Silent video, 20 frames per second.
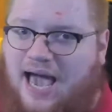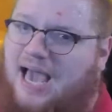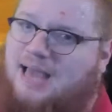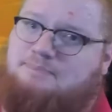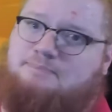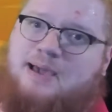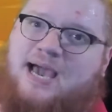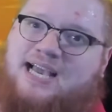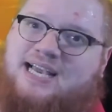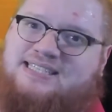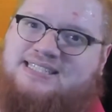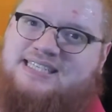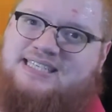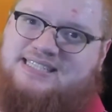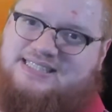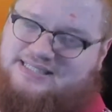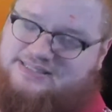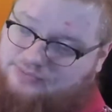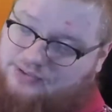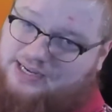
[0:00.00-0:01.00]
at PAX
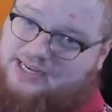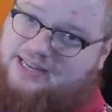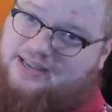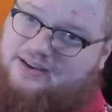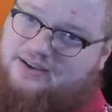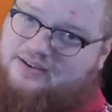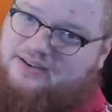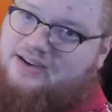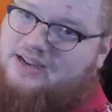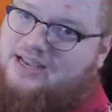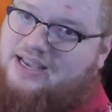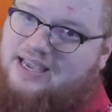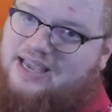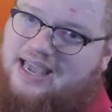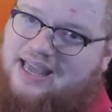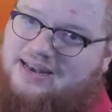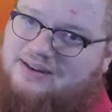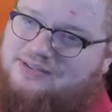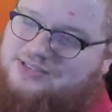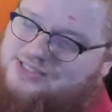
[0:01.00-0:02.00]
East one year,
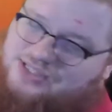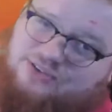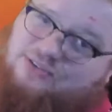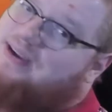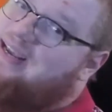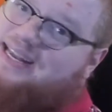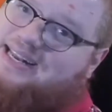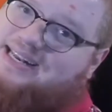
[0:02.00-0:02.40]
and it was great.